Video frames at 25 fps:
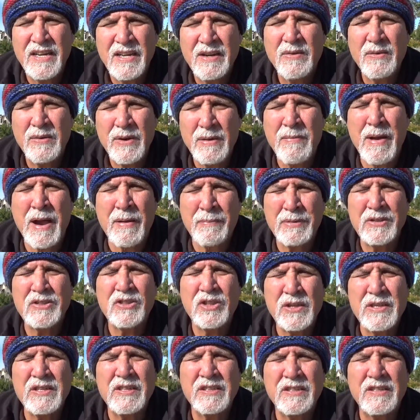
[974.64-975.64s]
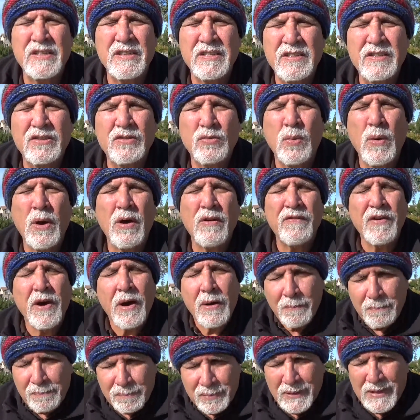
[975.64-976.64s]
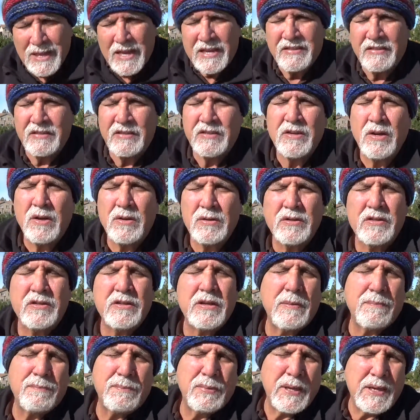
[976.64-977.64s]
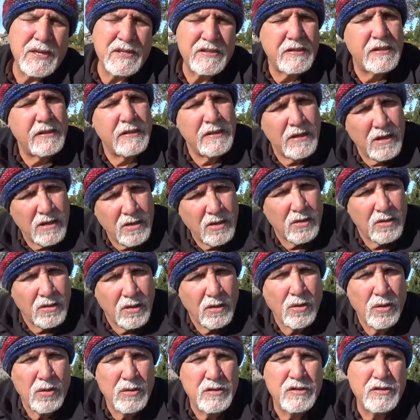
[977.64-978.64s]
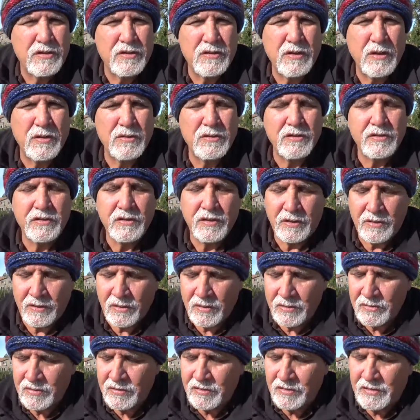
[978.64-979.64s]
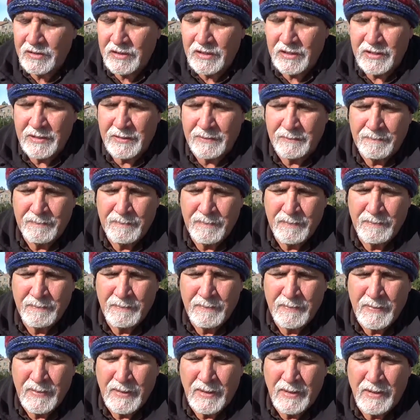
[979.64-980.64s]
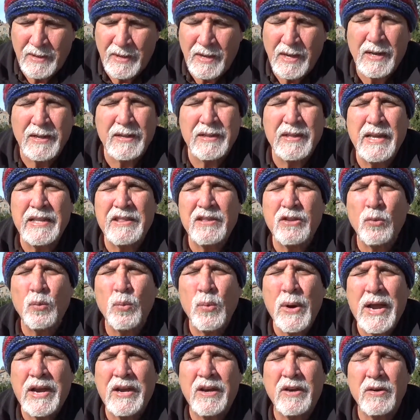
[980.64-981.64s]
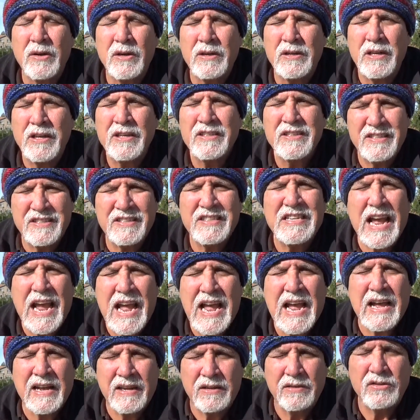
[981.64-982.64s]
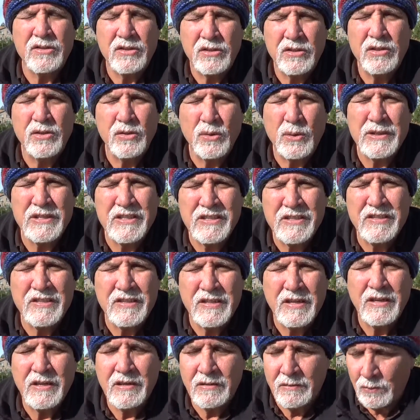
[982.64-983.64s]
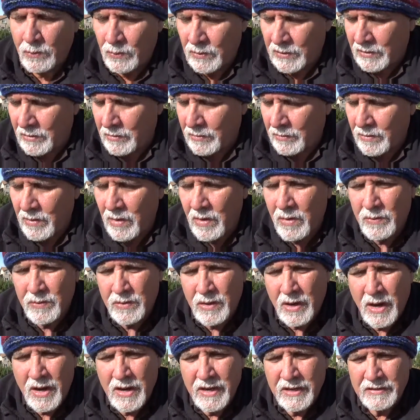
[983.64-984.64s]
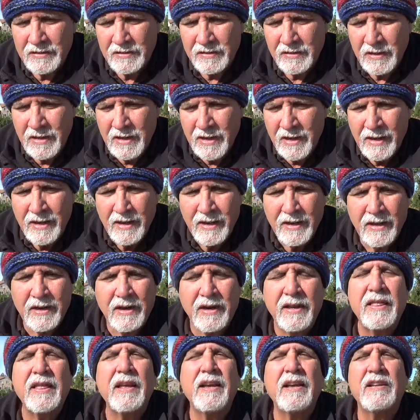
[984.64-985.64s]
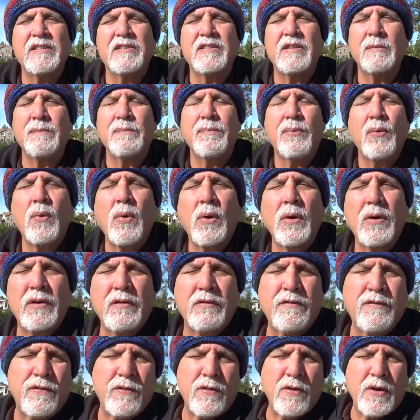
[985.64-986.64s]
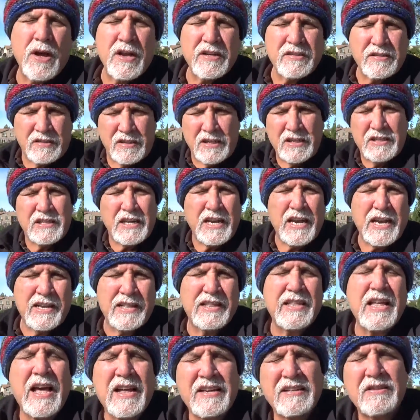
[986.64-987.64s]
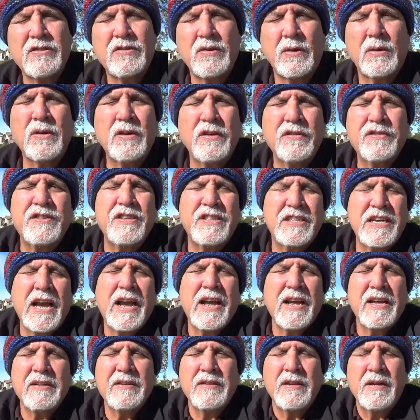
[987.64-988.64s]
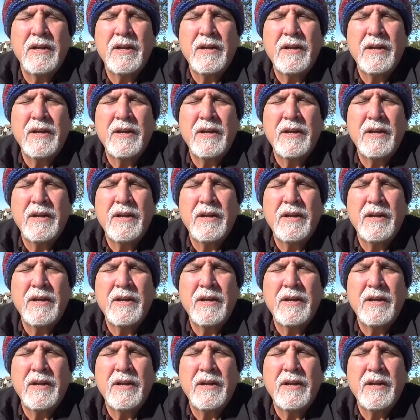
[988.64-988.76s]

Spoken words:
Remember Genesis 12, I'll bless those that bless thee, and I'll curse those that curse thee. Let the record stand. You can see it with your own eyes. And I think it's important for us to take that sort of stand.